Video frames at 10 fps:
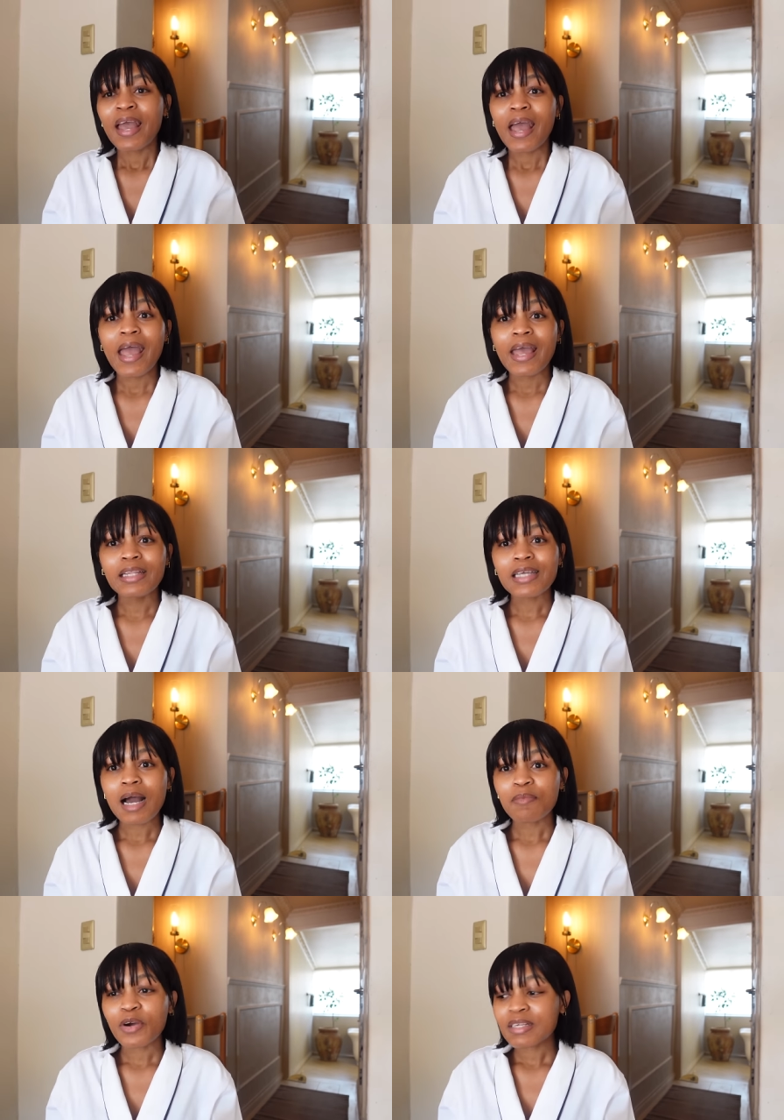and
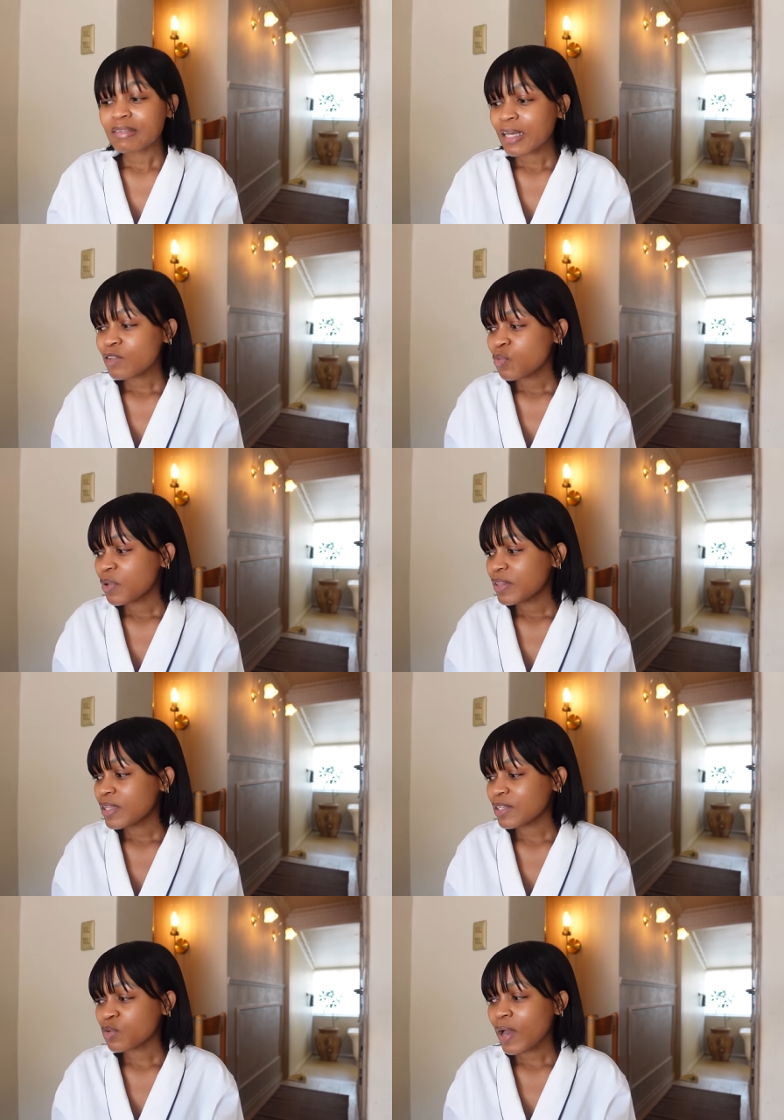I'm gonna start with
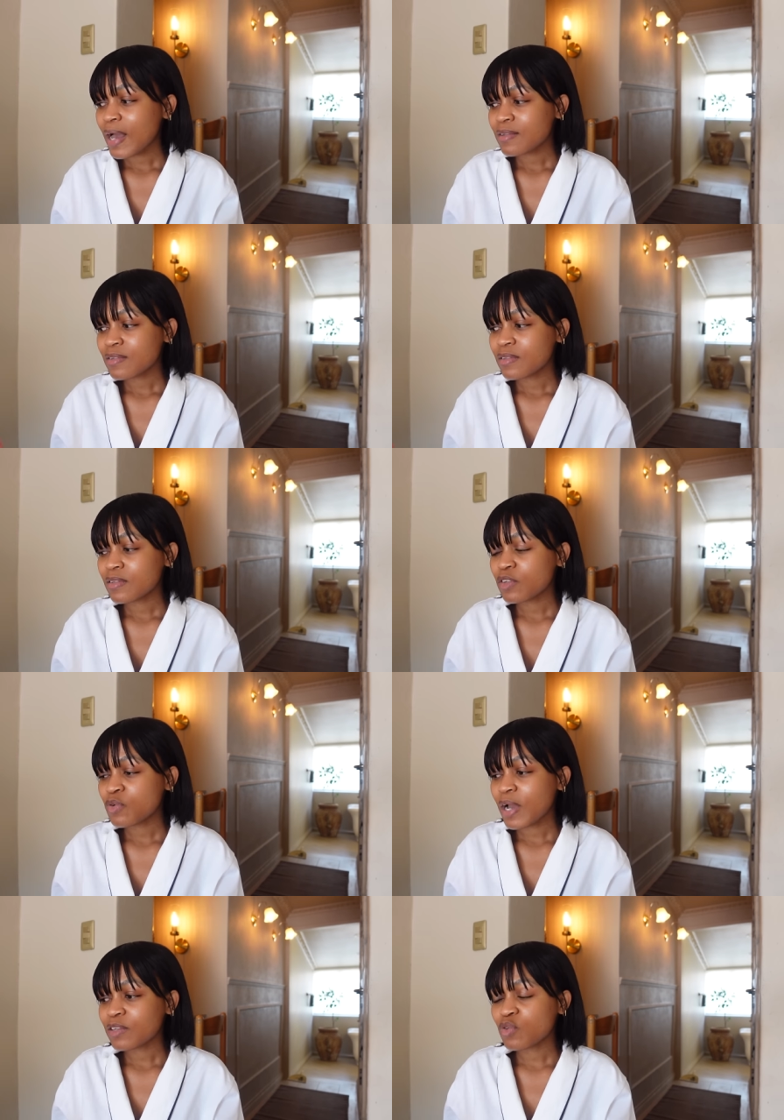the, so I asked
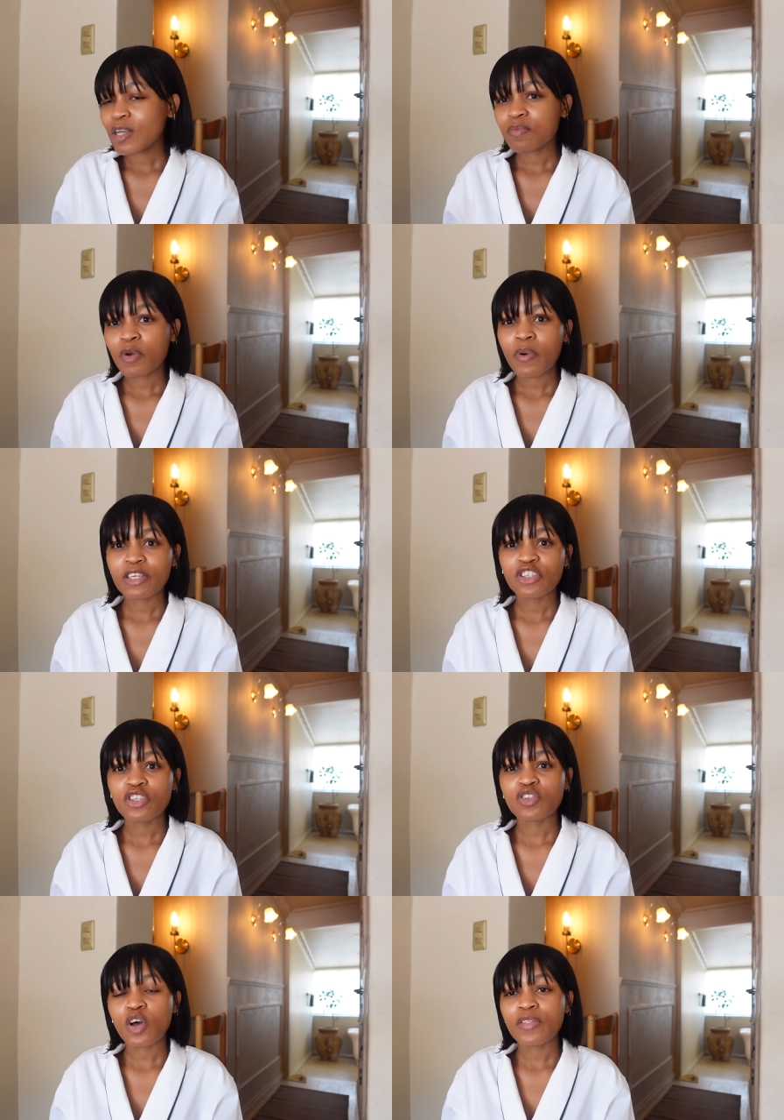you guys to ask me
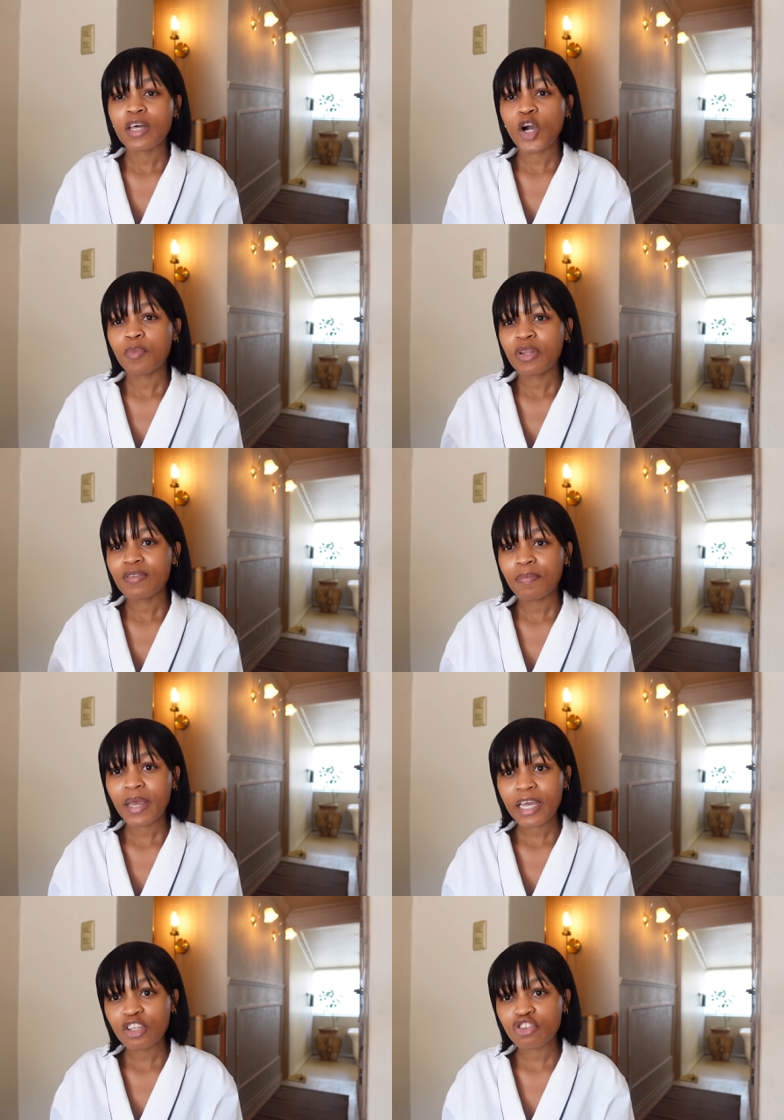questions on the community
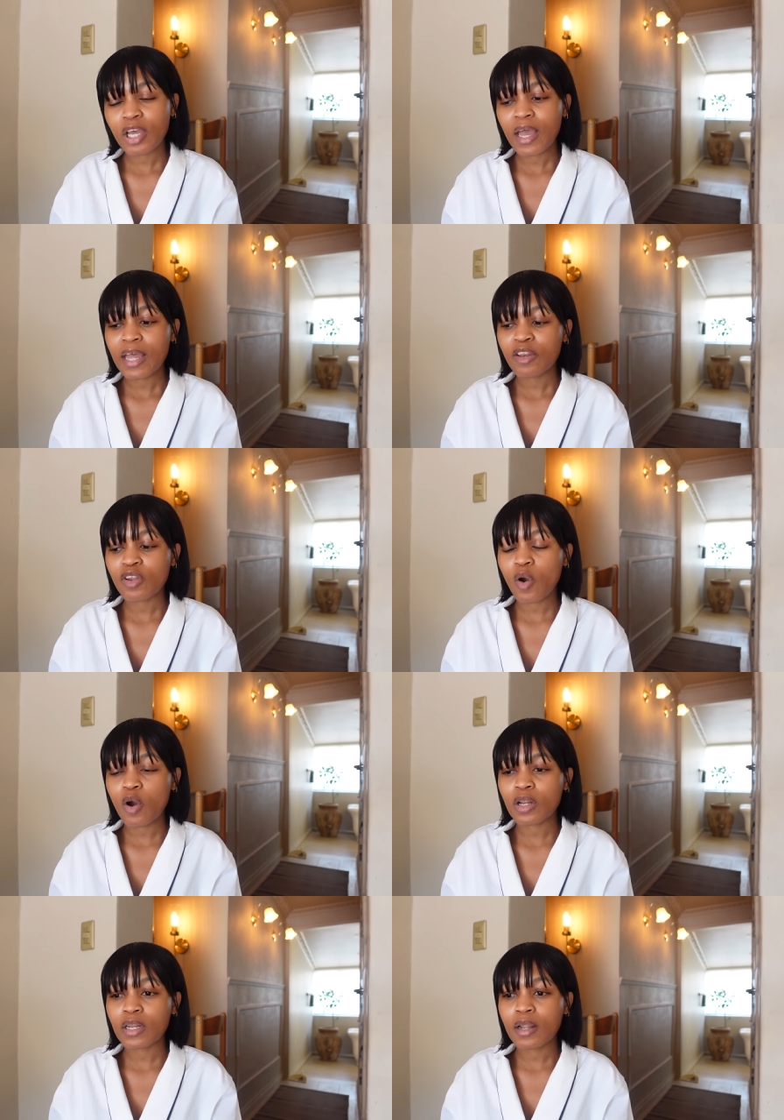page and
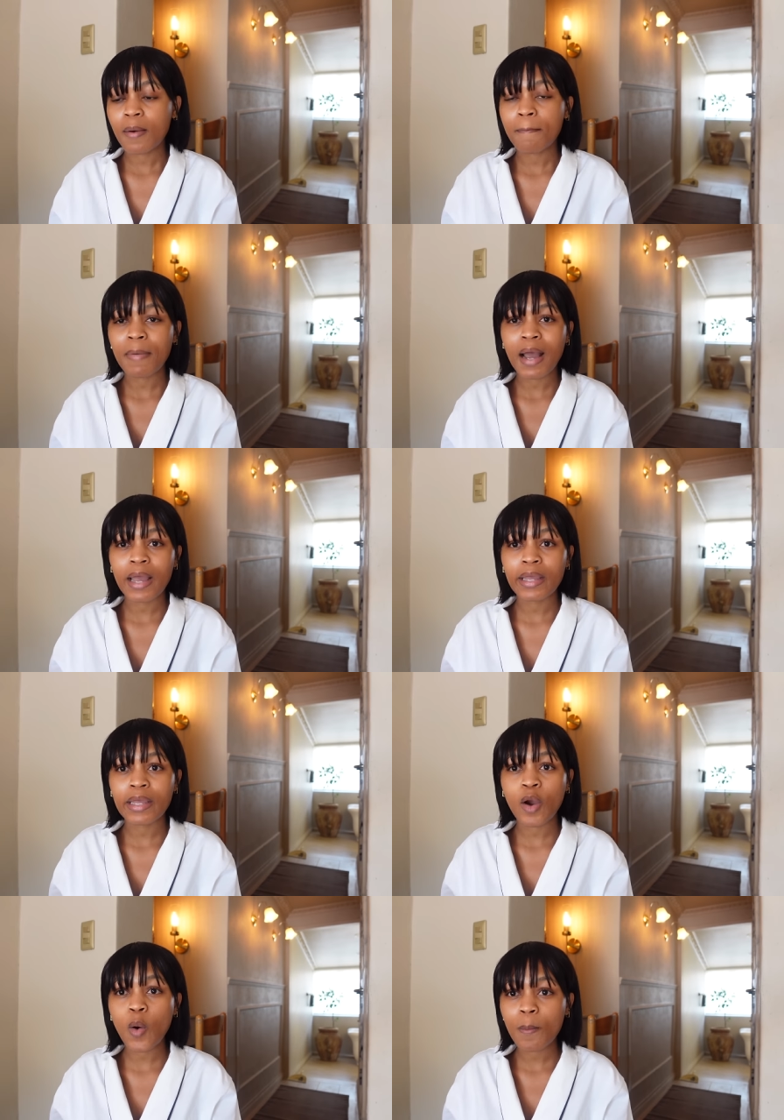on my
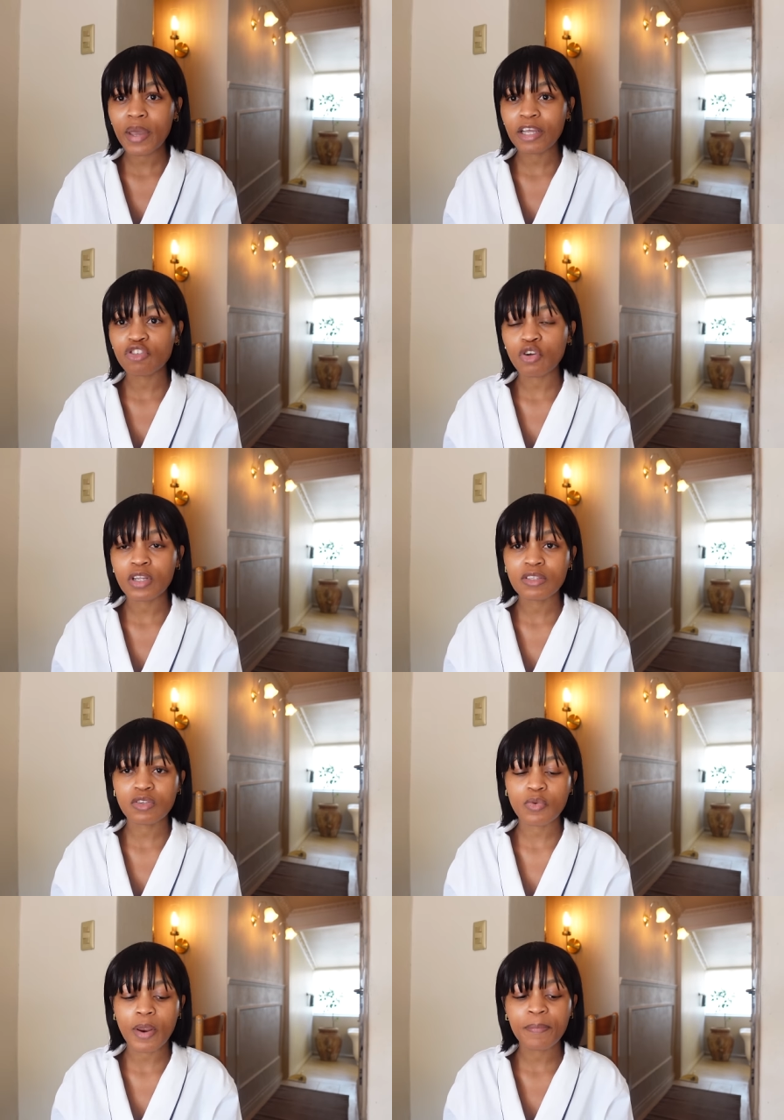homepage on
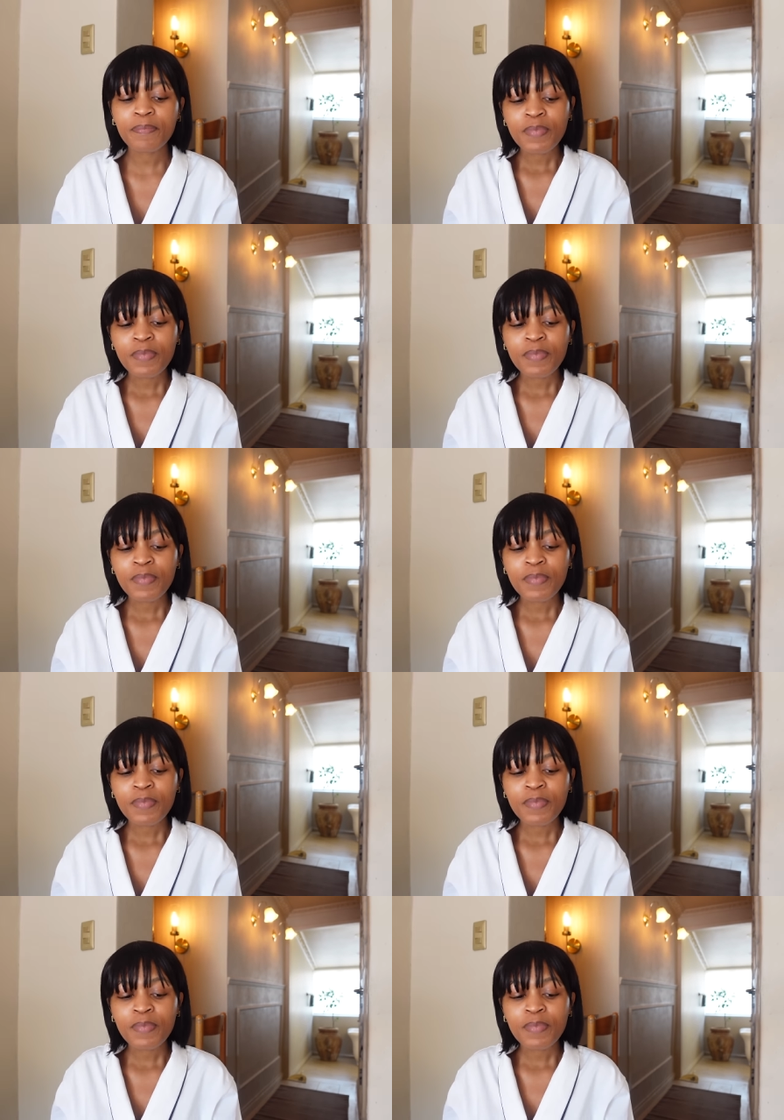Instagram